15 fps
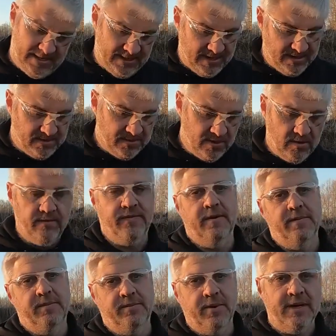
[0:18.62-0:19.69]
I don't know if
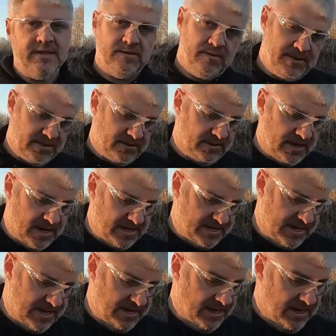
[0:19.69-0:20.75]
I'm impressed with it or not
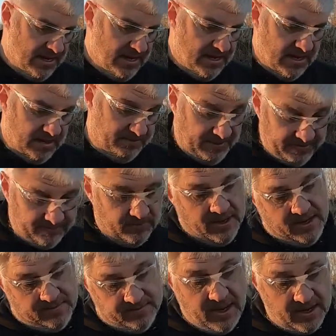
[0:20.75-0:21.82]
yet.
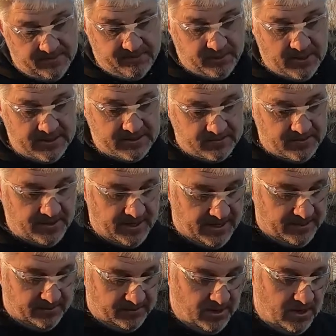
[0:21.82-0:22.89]
I'm not impressed with it.
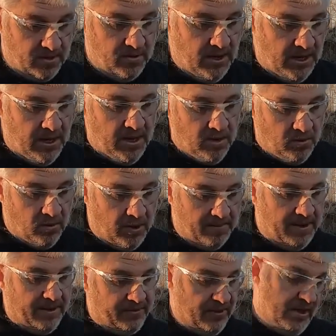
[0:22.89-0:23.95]
I don't know what
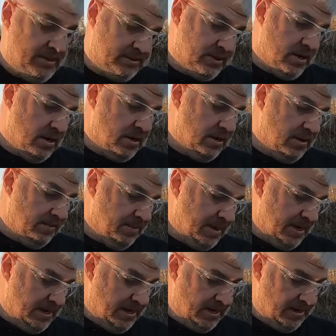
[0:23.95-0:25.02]
my thoughts are,
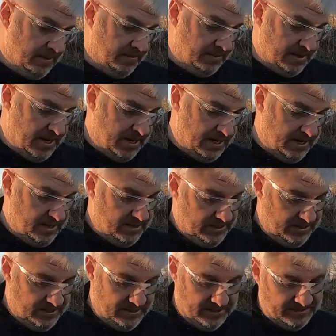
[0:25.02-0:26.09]
but I'm kind of,
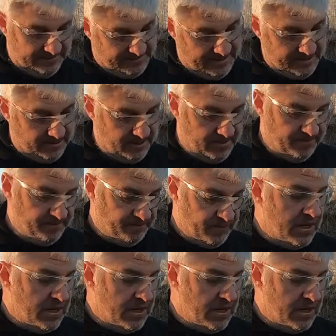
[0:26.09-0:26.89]
I don't know.